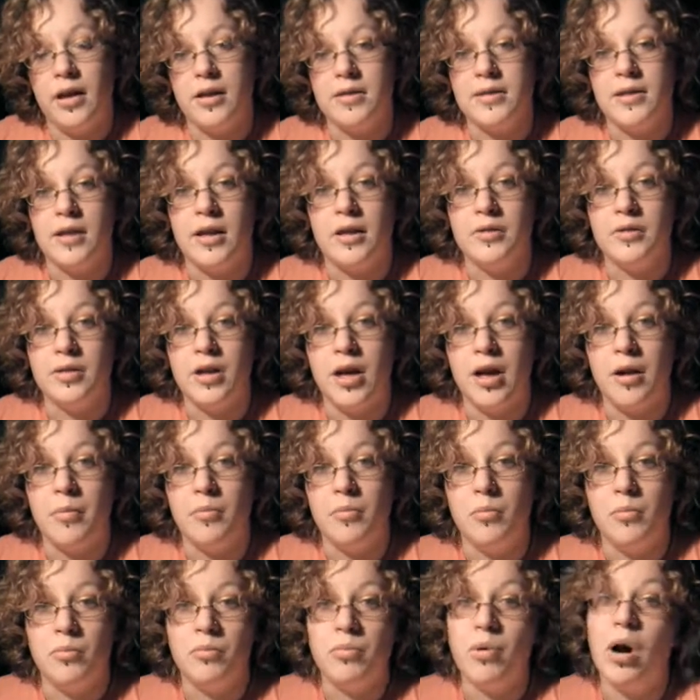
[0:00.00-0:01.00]
I said,
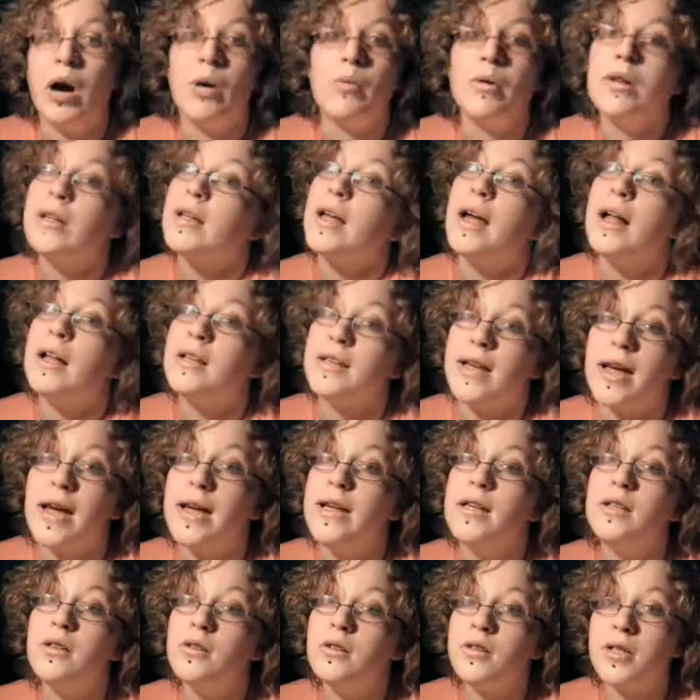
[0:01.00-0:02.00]
but I'll
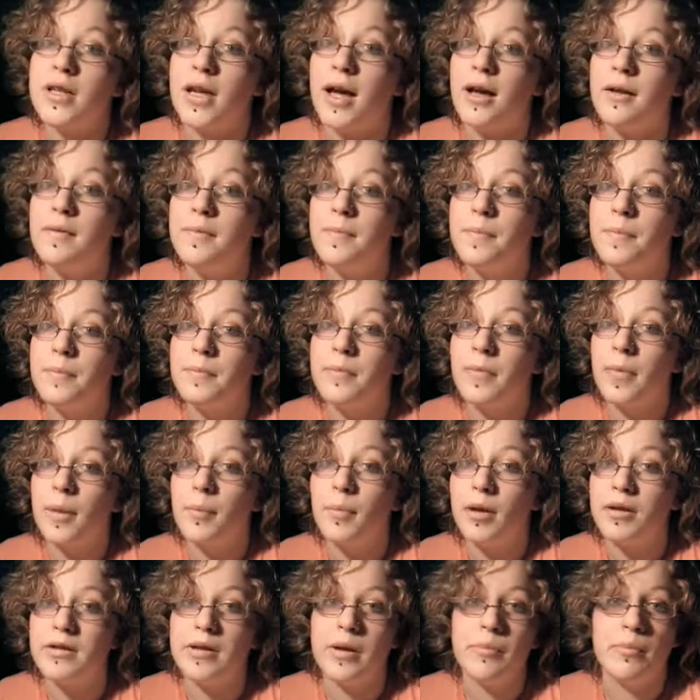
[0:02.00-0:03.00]
get it looked at.
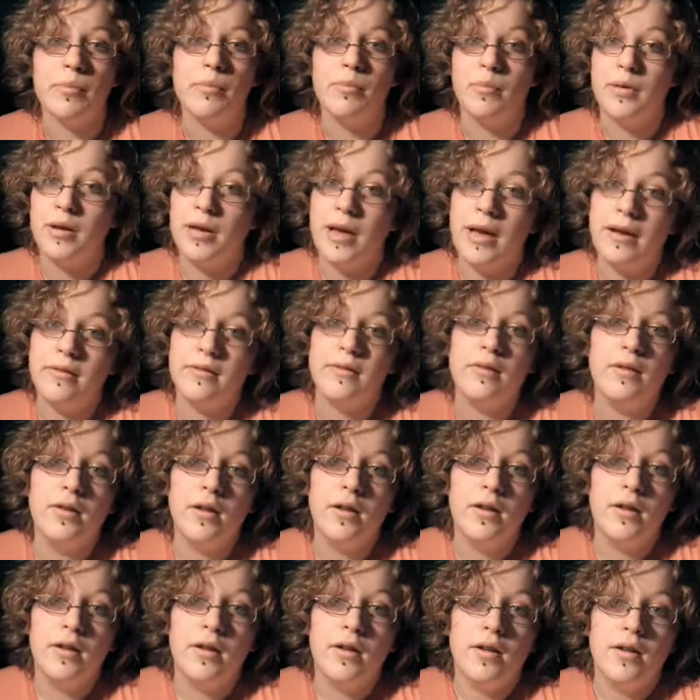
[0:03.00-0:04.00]
I said, my dad
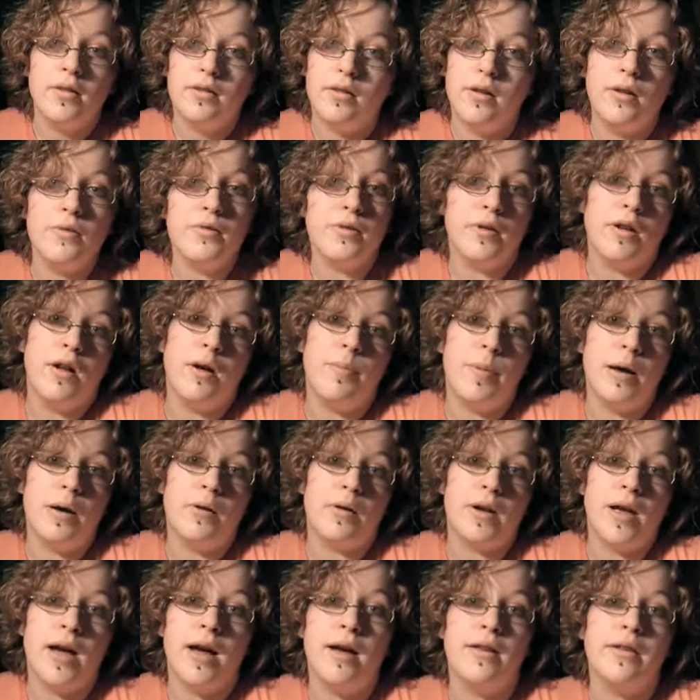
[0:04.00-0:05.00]
knows a lot
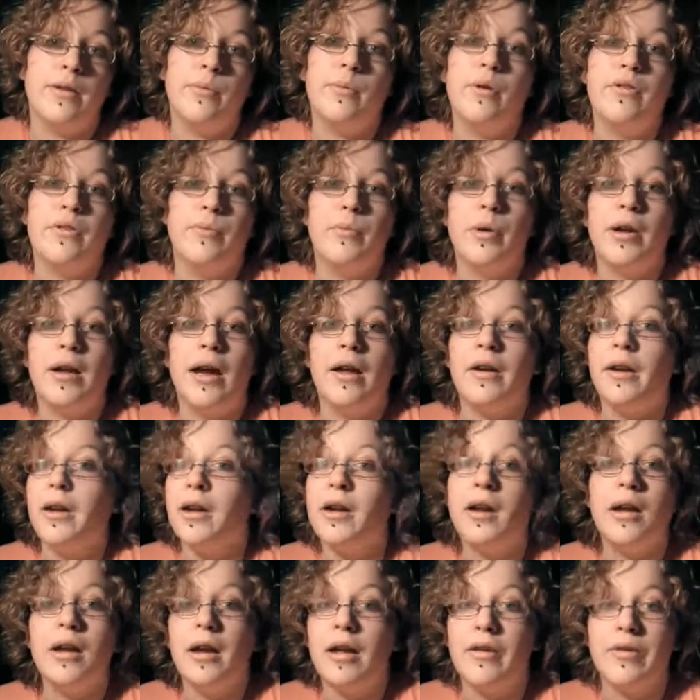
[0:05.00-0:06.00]
about cars, he was a
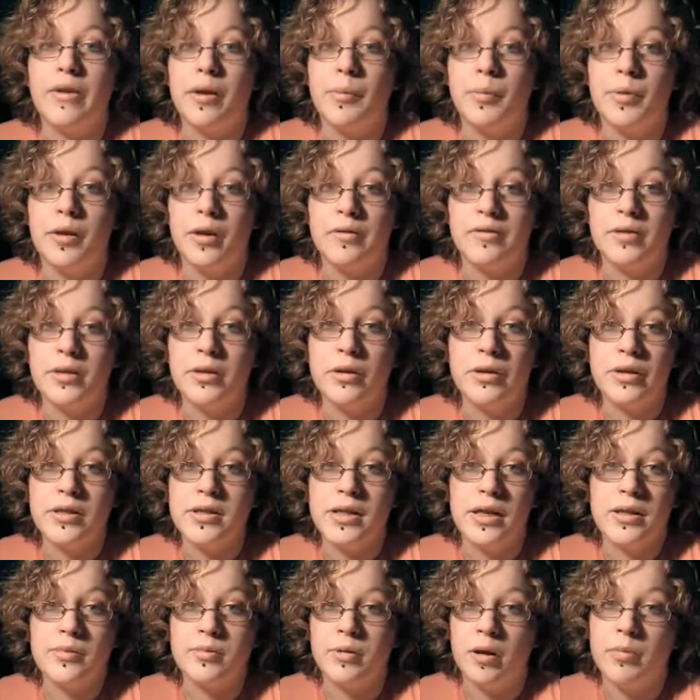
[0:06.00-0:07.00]
mechanic, I'll ask him to have a look
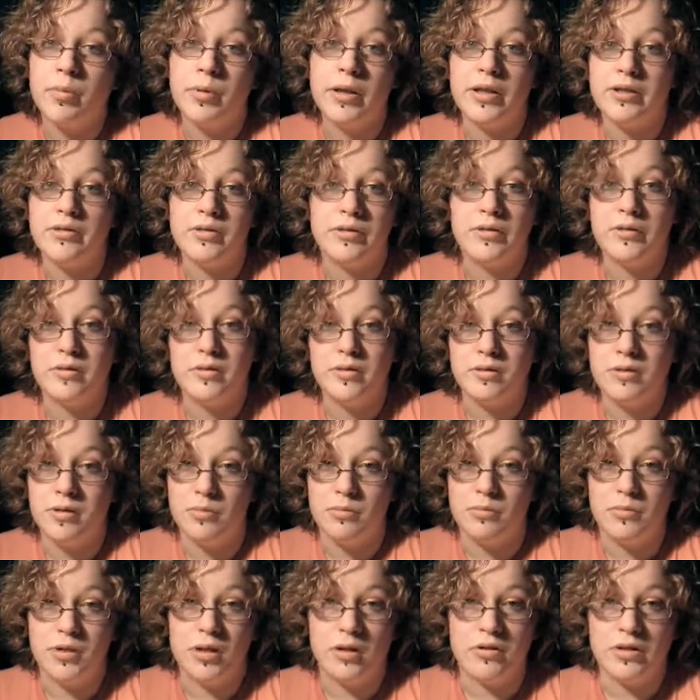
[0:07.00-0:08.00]
at it, it's probably just
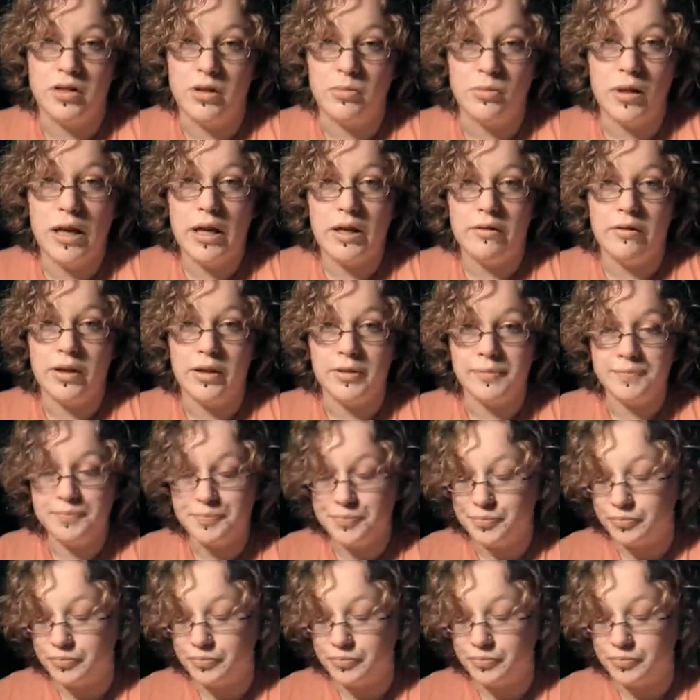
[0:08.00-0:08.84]
some dodgy wiring.